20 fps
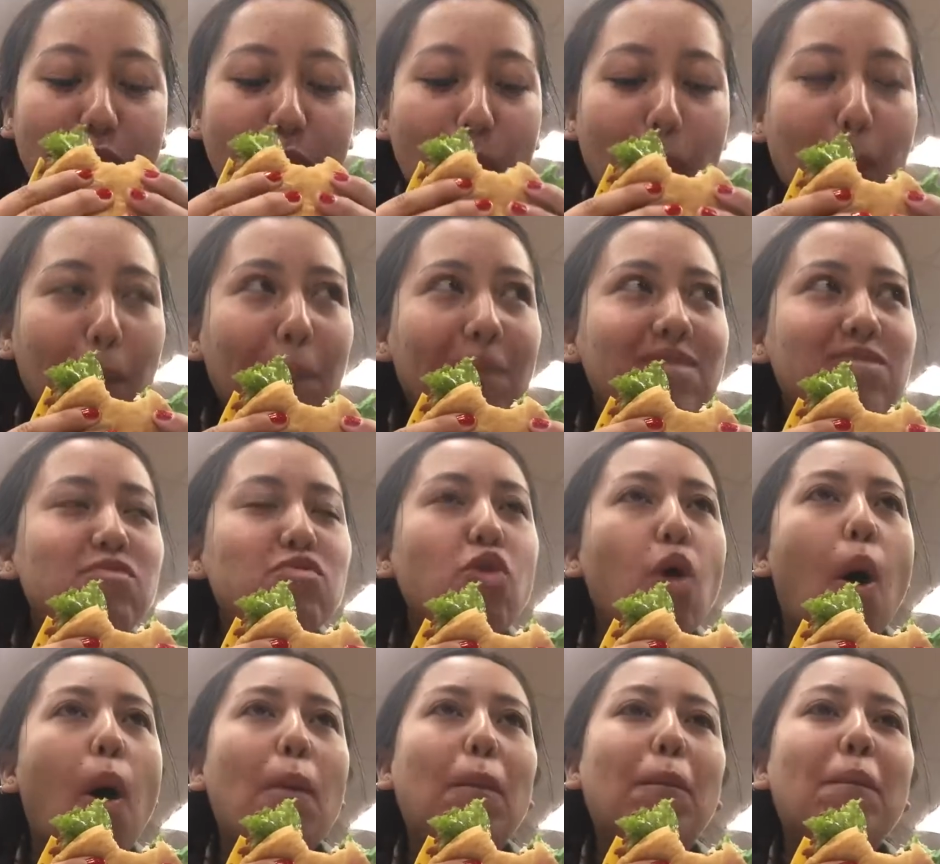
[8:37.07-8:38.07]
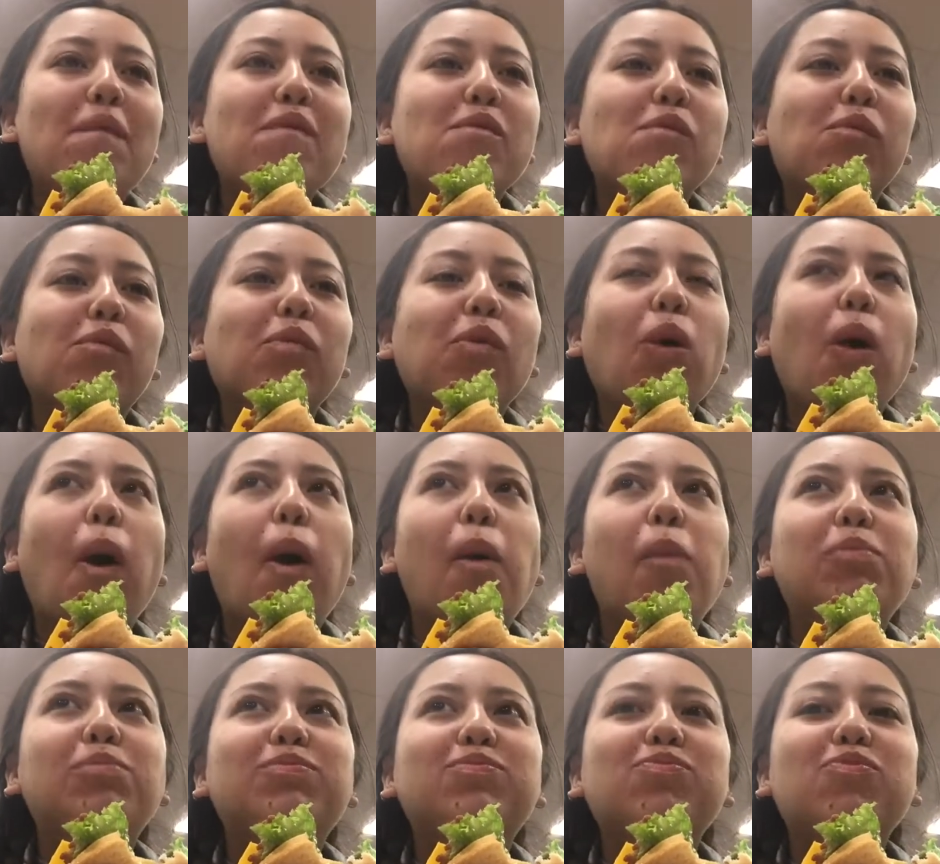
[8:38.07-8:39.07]
I'm not gonna tell mommy. No,
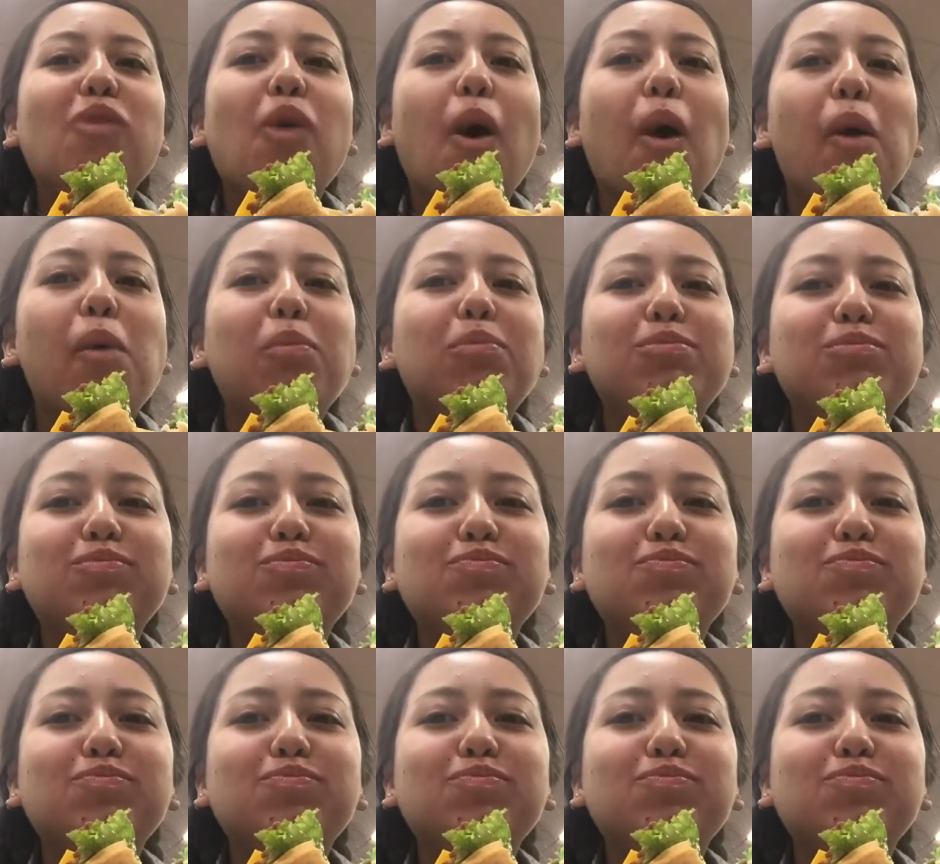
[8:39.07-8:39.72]
I'm telling your mom.